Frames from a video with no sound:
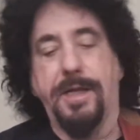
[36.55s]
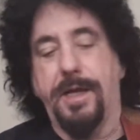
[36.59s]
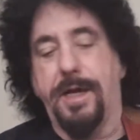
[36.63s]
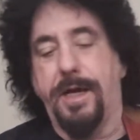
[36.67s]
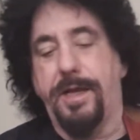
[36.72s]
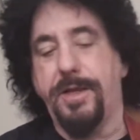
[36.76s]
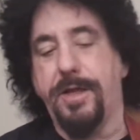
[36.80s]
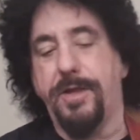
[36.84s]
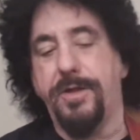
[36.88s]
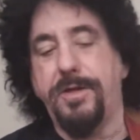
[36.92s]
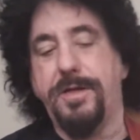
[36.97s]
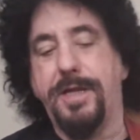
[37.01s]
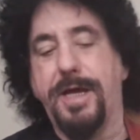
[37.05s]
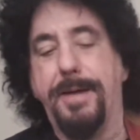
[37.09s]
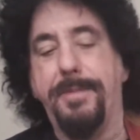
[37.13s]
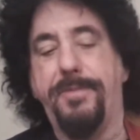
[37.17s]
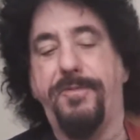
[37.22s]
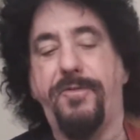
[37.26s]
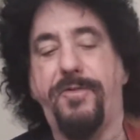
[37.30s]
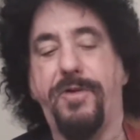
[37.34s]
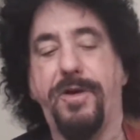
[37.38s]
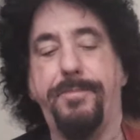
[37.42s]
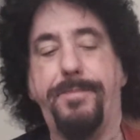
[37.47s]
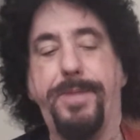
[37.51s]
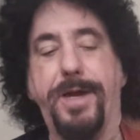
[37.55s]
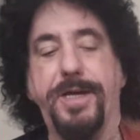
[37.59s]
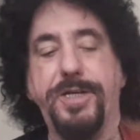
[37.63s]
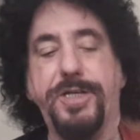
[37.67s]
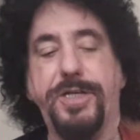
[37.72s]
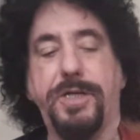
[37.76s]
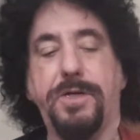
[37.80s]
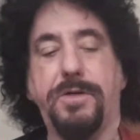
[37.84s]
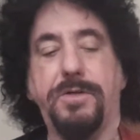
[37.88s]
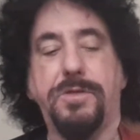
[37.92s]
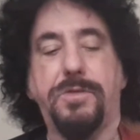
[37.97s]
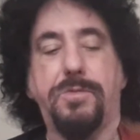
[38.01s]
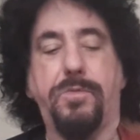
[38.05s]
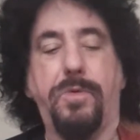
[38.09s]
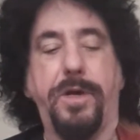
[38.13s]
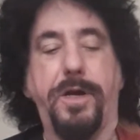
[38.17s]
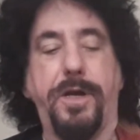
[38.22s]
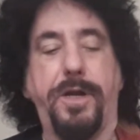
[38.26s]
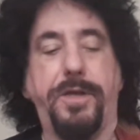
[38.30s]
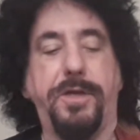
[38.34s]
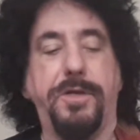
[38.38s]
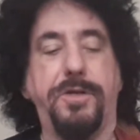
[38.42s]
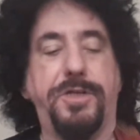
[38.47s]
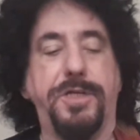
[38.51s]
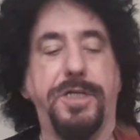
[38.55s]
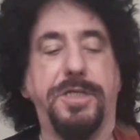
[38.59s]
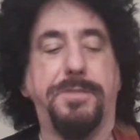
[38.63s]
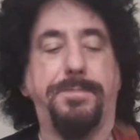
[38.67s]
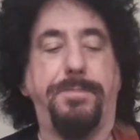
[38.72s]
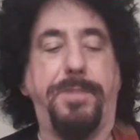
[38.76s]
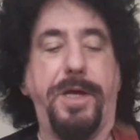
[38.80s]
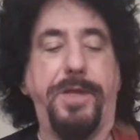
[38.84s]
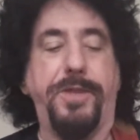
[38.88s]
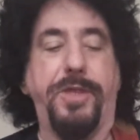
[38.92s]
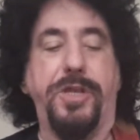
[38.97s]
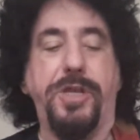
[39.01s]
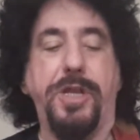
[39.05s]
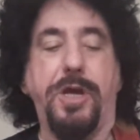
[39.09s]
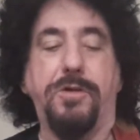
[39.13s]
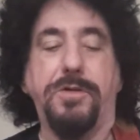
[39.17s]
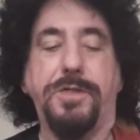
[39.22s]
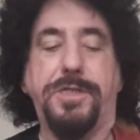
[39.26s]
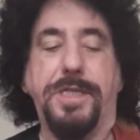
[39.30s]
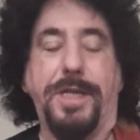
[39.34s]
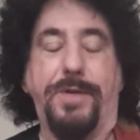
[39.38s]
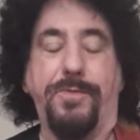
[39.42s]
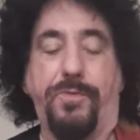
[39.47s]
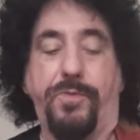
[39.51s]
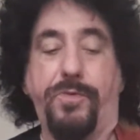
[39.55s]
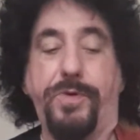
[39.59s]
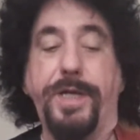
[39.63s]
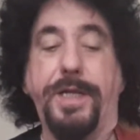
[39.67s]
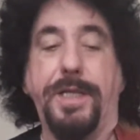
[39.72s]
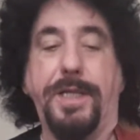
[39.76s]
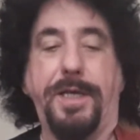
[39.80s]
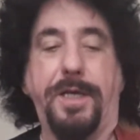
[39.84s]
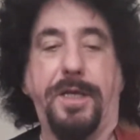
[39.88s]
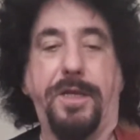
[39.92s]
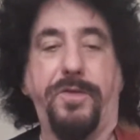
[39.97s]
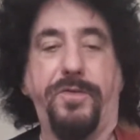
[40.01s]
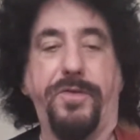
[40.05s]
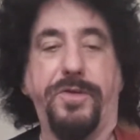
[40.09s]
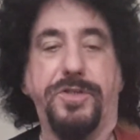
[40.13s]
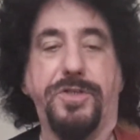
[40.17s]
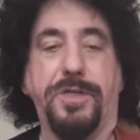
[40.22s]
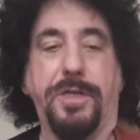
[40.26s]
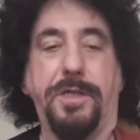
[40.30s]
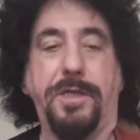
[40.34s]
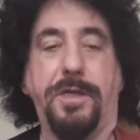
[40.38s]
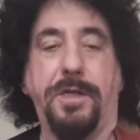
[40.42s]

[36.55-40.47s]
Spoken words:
Another type of arpeggio is where you just play the notes really individually.